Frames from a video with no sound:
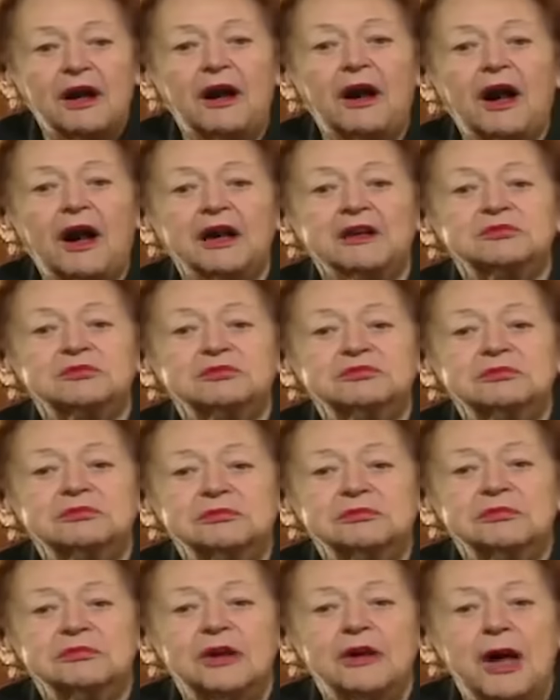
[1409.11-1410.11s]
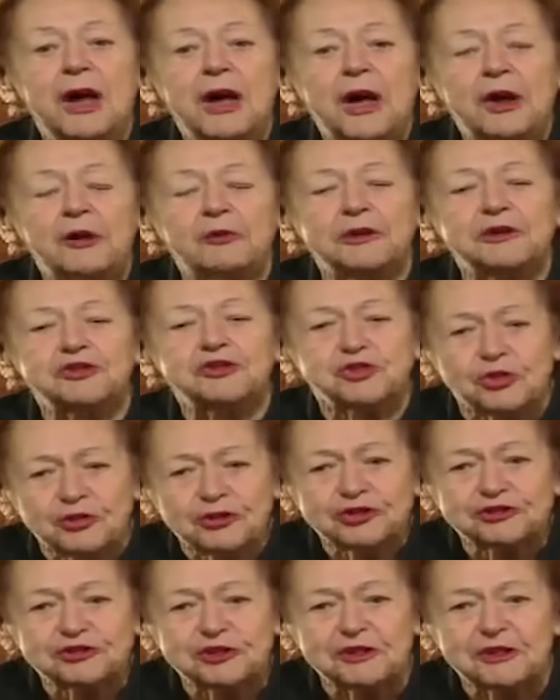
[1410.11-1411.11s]
I
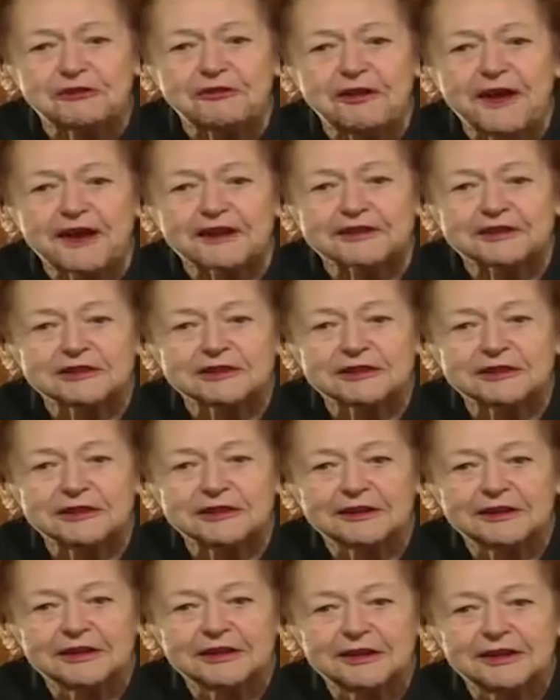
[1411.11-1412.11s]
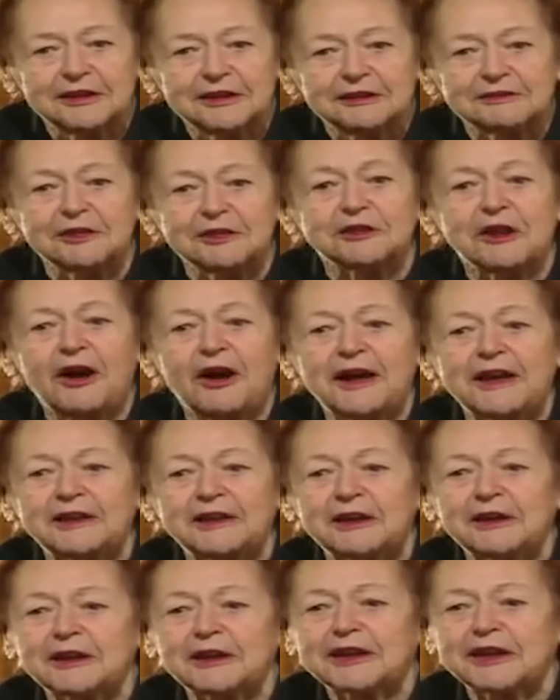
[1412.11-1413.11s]
rejoiced in the fact that
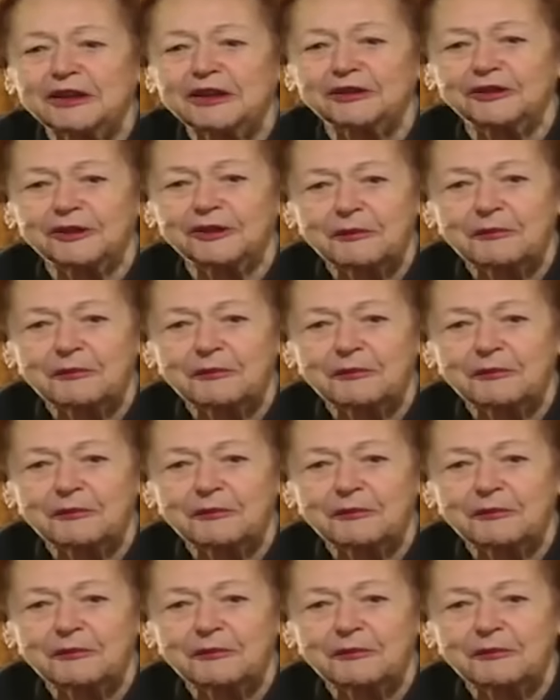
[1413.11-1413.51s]
I killed